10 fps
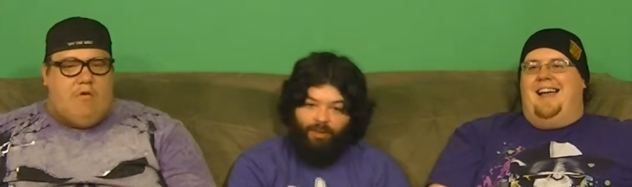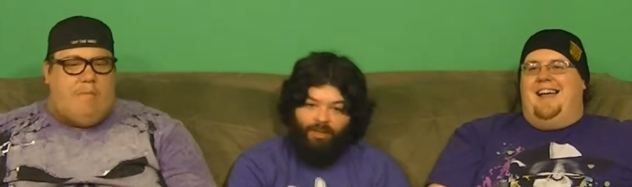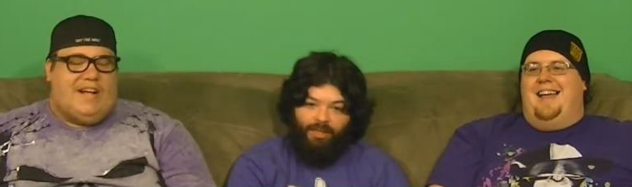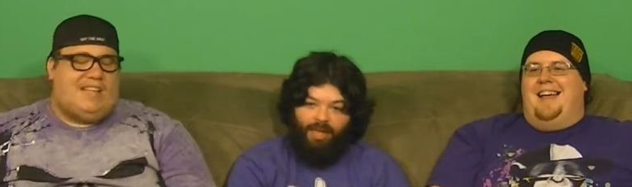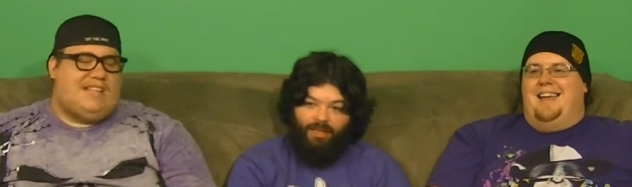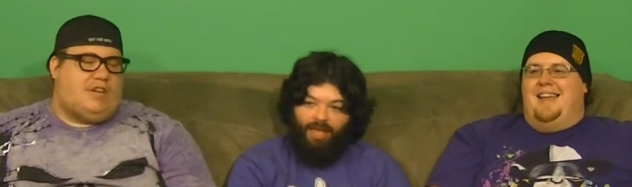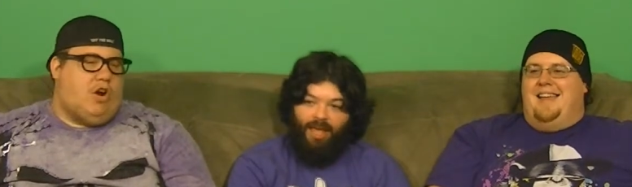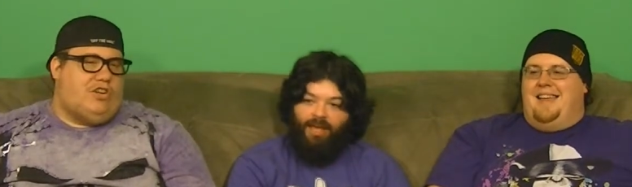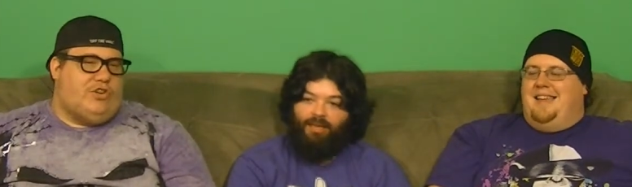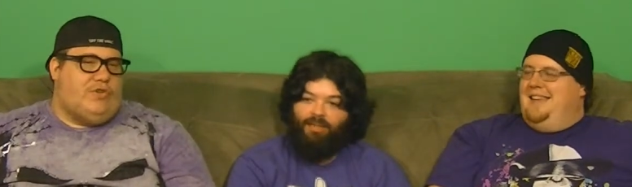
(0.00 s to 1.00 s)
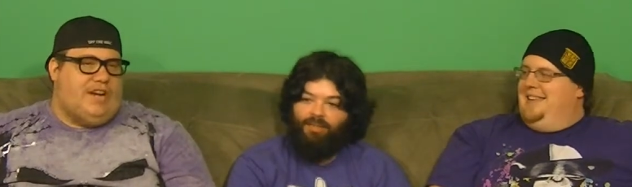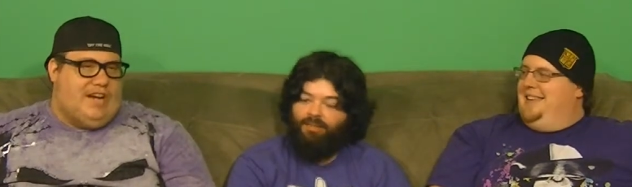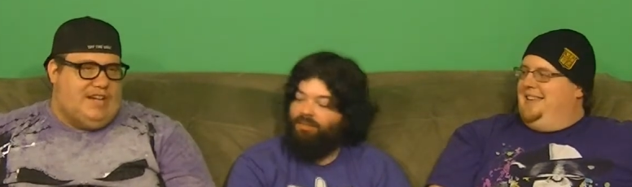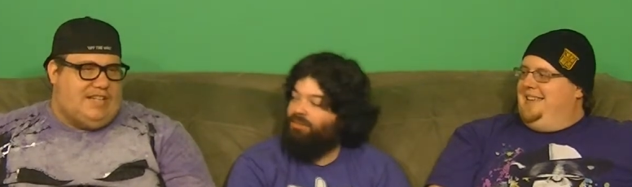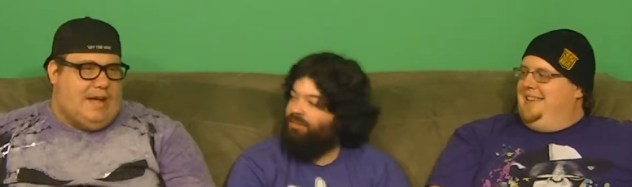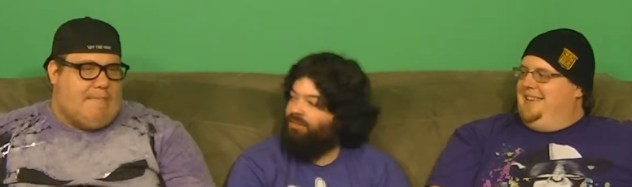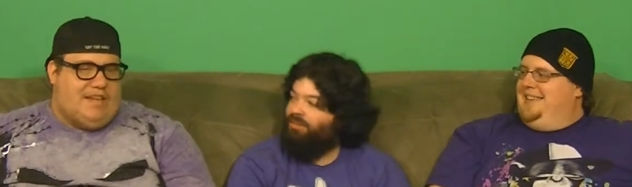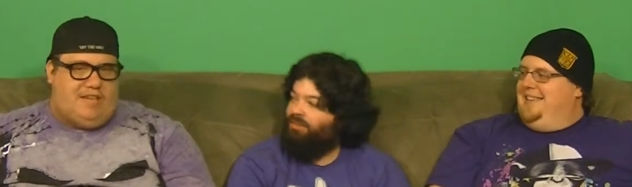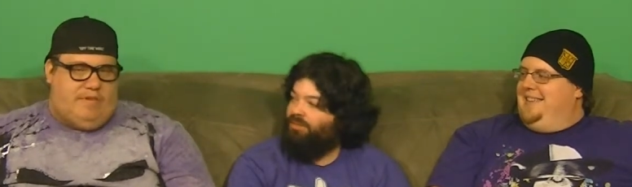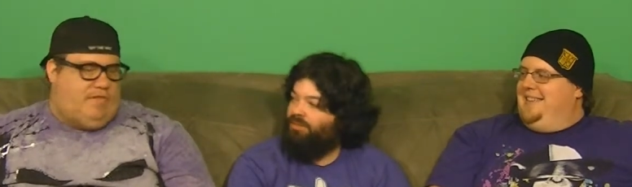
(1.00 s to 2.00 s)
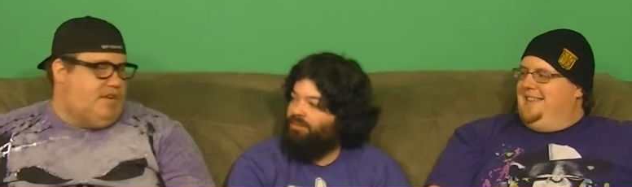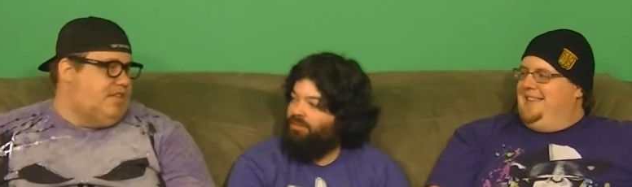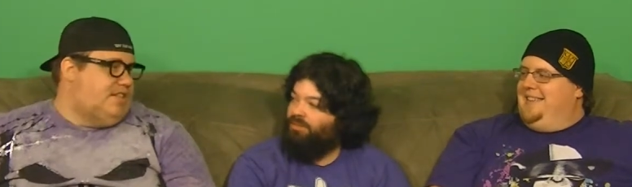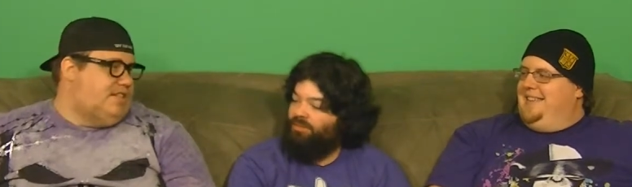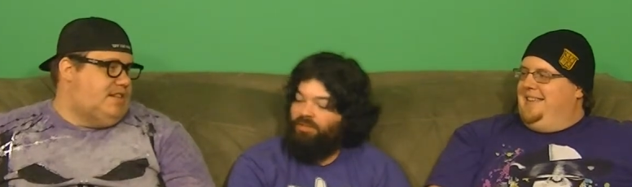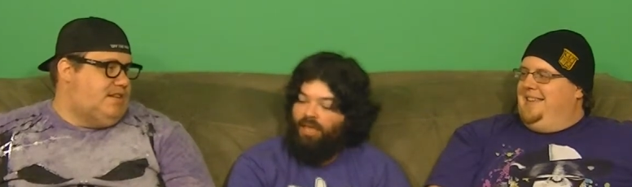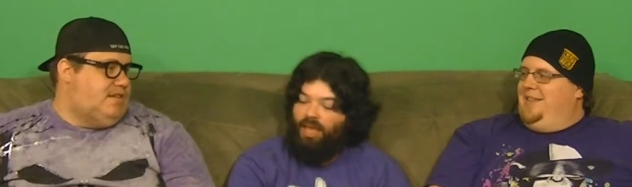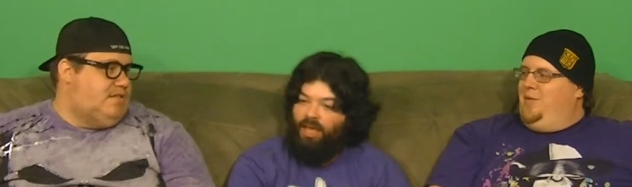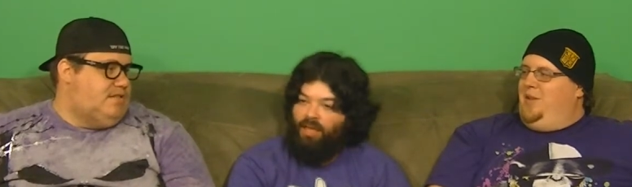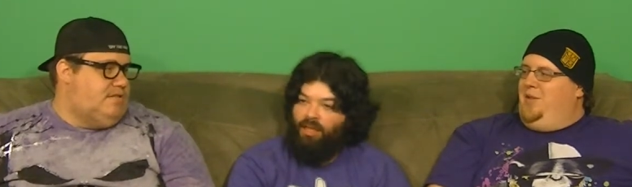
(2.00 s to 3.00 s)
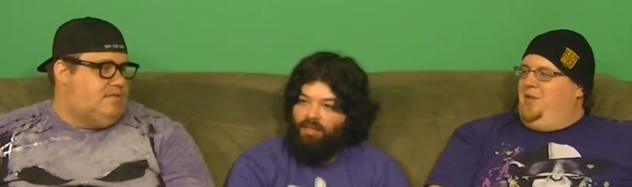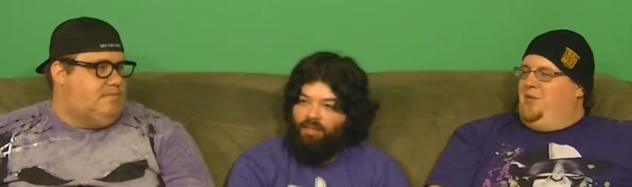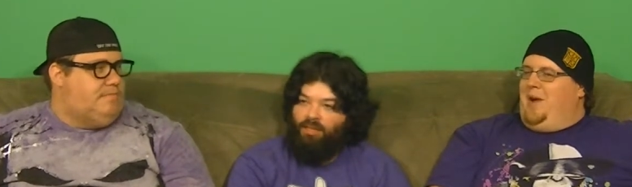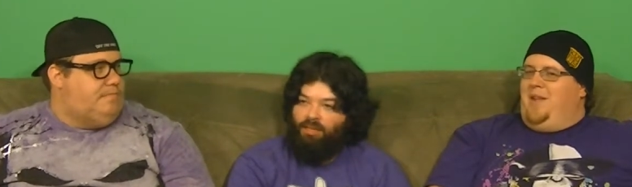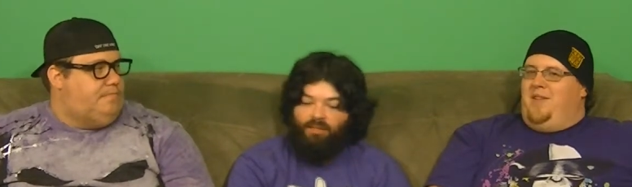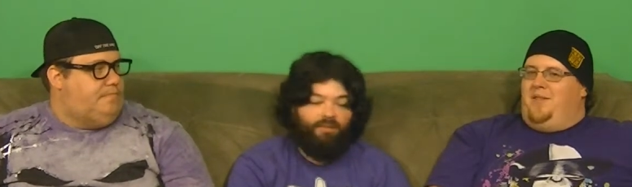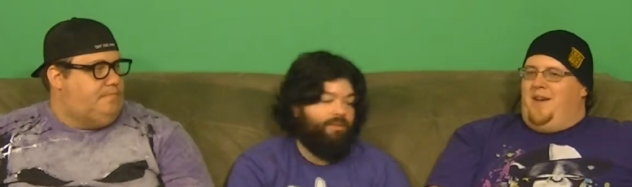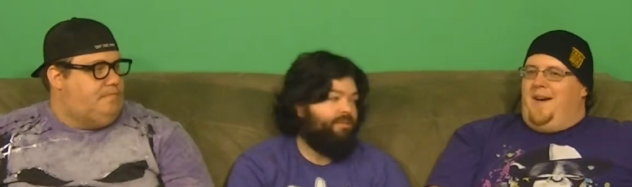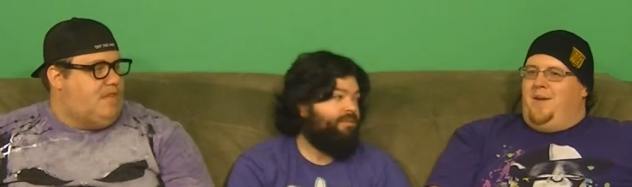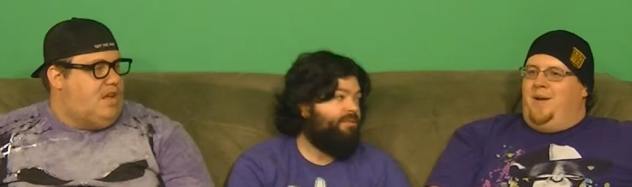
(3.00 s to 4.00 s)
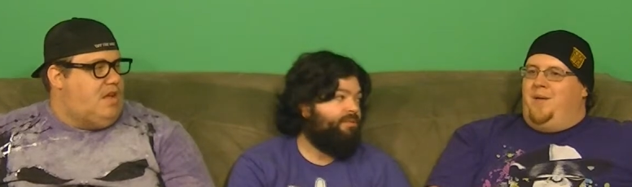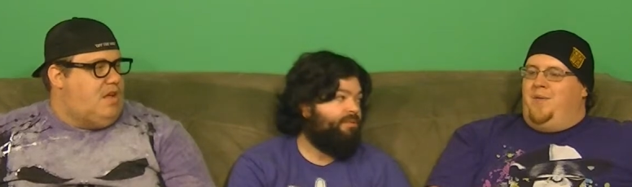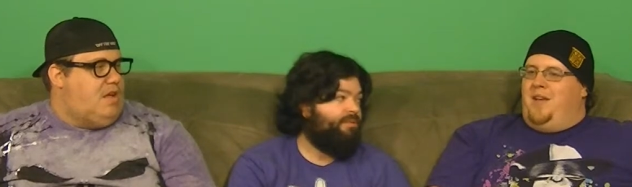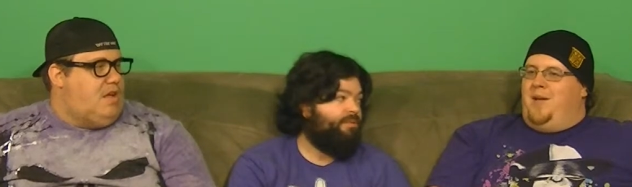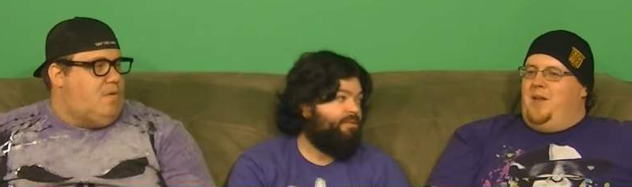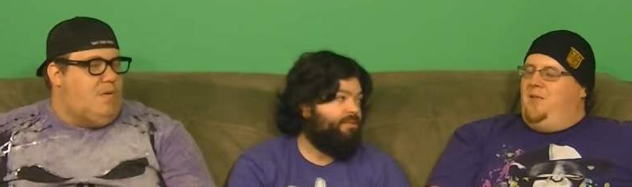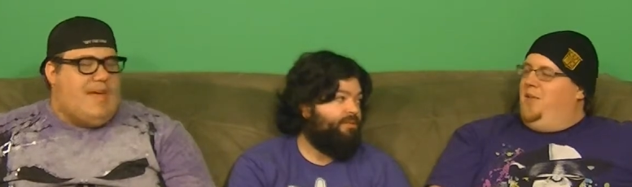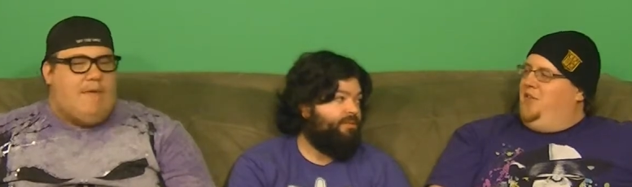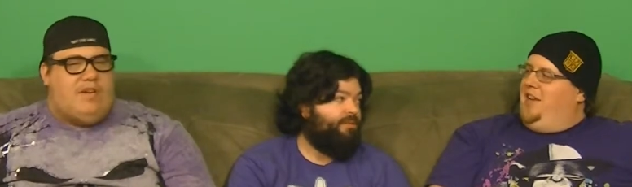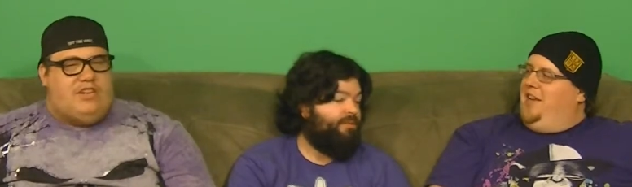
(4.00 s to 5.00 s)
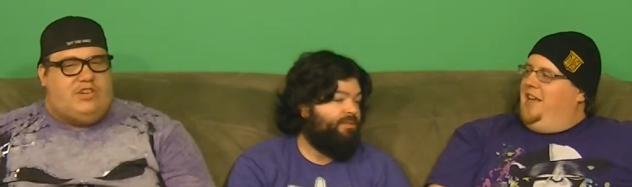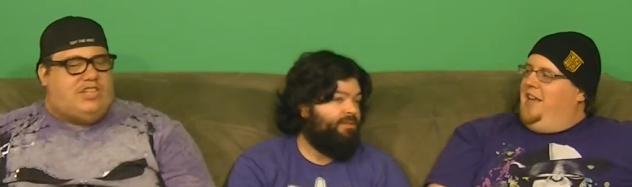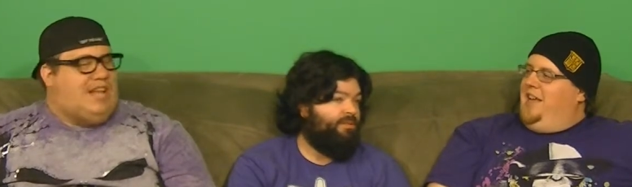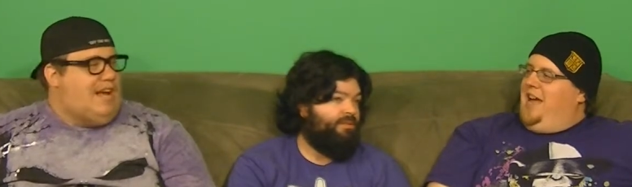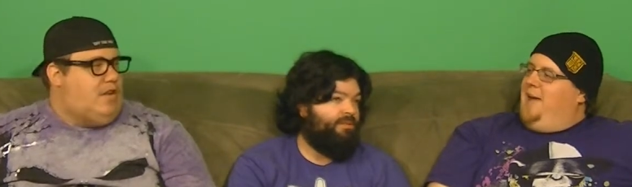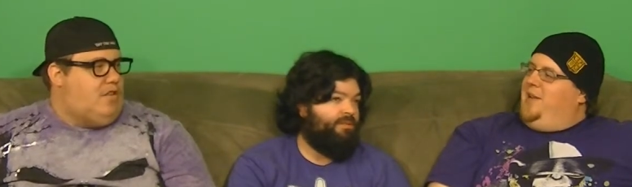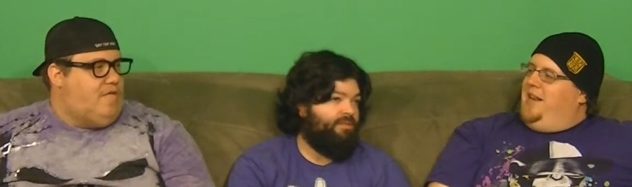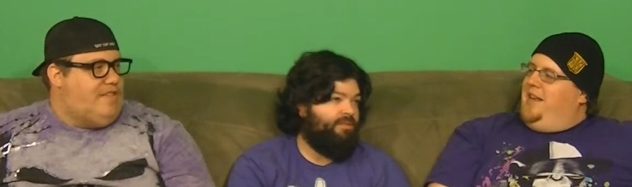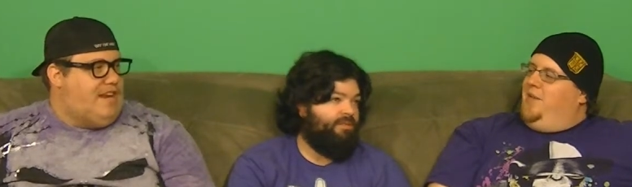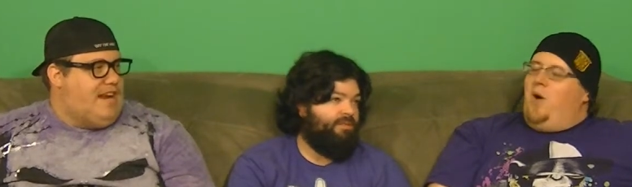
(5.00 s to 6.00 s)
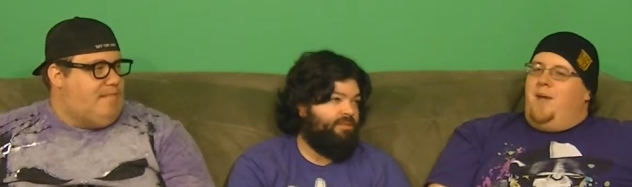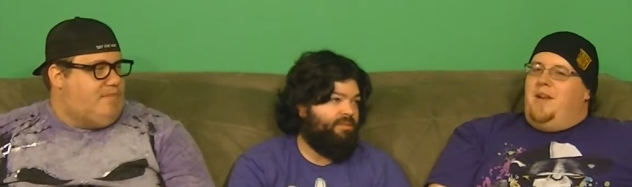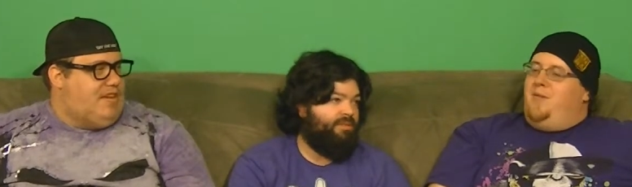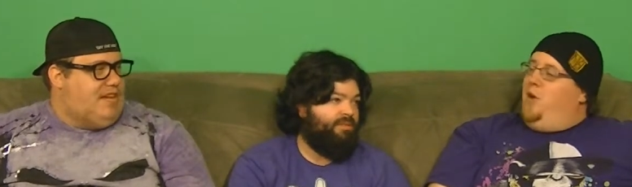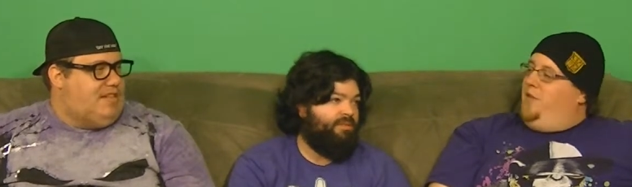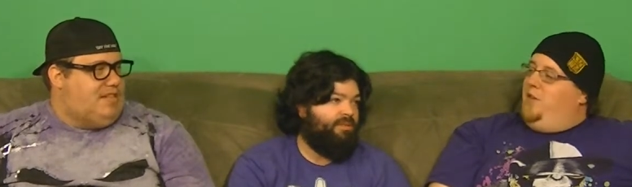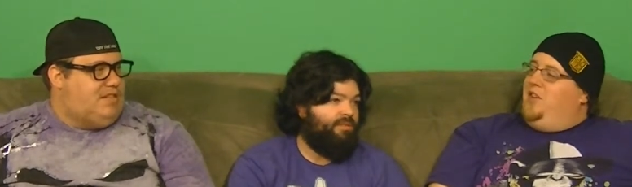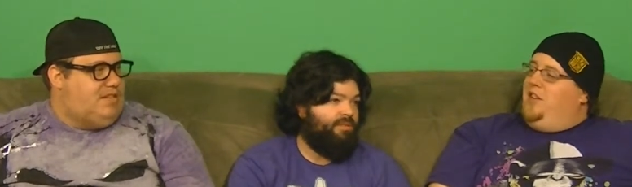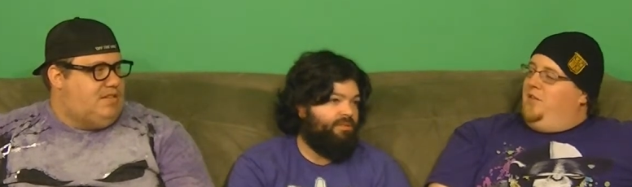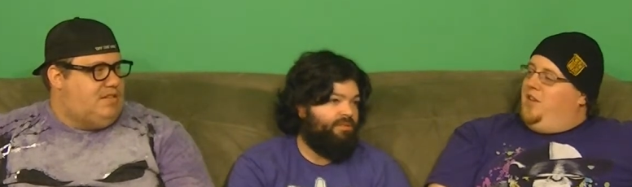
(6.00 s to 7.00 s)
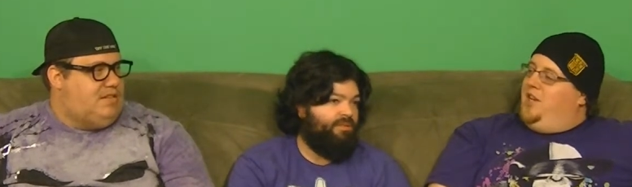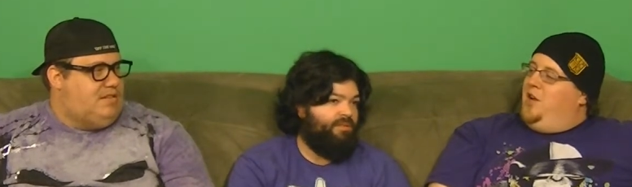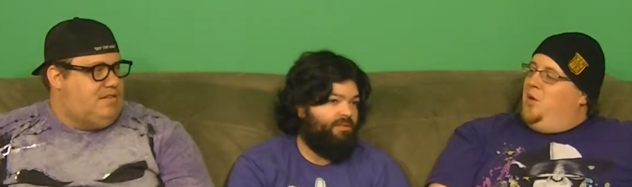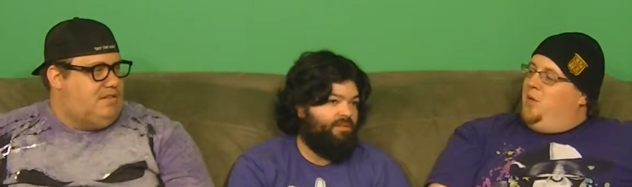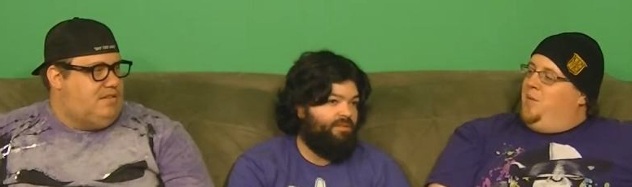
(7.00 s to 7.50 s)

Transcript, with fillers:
Speaker 1: I really well, because like it's that. cartoony and it's not meant to be realistic. Yeah. Well, neither is Grand Theft Auto. I don't think. I mean, well, that seen, one you slide I mean, over the. Well, I mean, well,
Speaker 2: have you seen the video